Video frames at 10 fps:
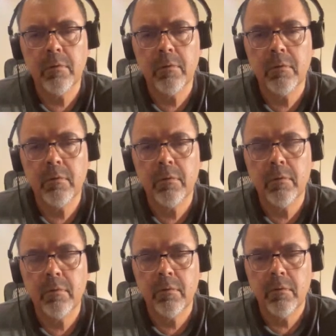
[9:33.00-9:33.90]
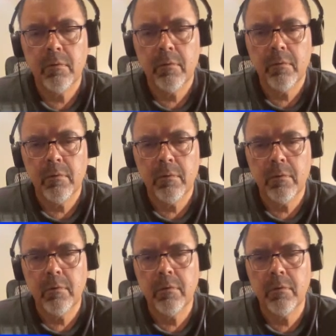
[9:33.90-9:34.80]

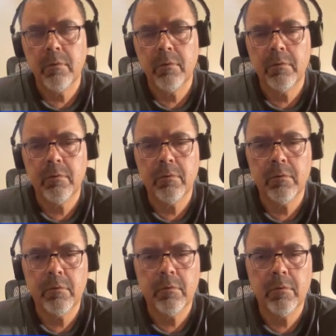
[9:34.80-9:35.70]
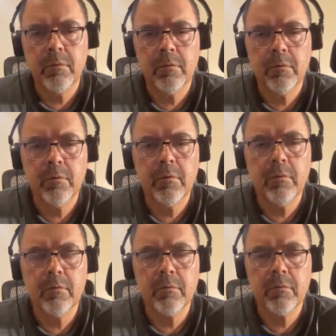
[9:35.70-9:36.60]

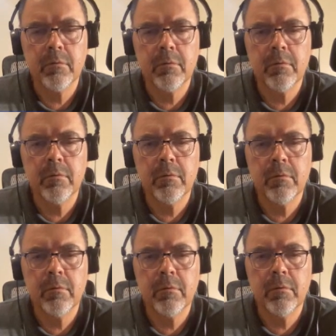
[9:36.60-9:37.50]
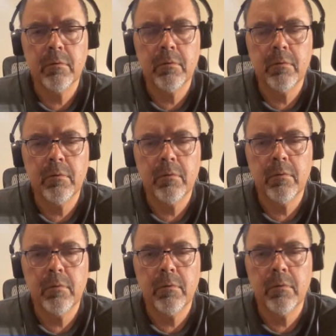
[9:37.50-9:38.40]

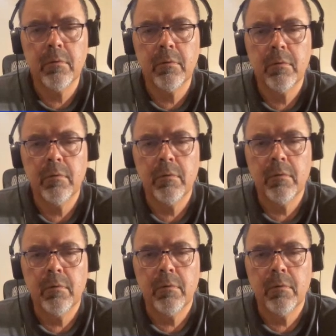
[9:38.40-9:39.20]
[no speech]